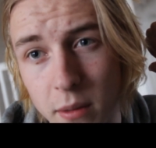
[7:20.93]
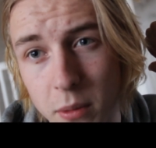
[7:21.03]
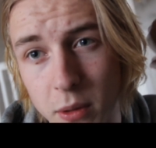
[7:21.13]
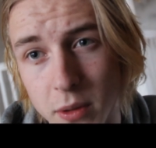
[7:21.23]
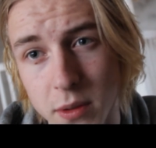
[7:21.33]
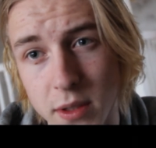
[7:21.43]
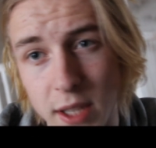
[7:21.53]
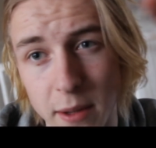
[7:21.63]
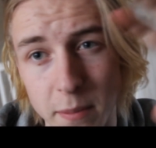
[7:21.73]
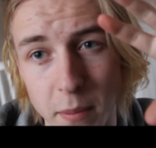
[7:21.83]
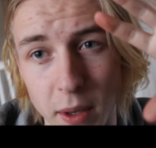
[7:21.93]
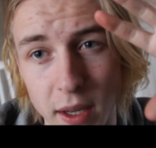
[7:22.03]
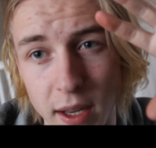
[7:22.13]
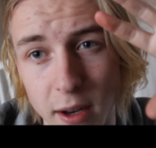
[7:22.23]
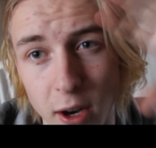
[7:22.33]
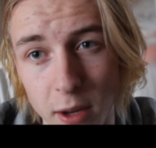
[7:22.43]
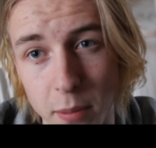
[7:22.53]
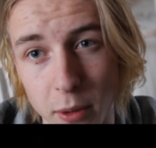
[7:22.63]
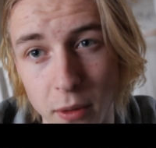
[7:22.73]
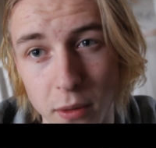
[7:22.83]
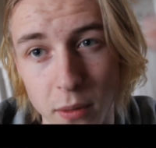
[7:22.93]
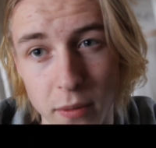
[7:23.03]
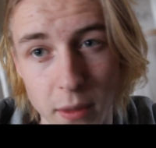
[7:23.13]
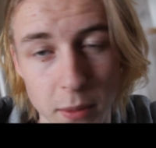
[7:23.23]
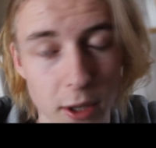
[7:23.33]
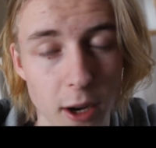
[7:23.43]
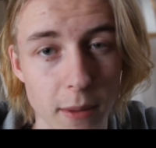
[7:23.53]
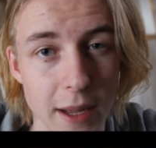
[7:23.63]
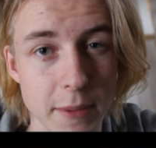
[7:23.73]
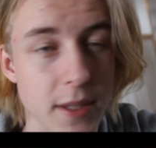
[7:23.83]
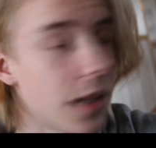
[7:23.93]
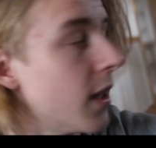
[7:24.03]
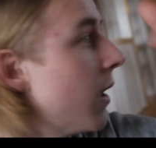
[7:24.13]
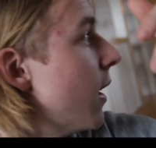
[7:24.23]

I'm gonna also set my uh, iPod to film a time lapse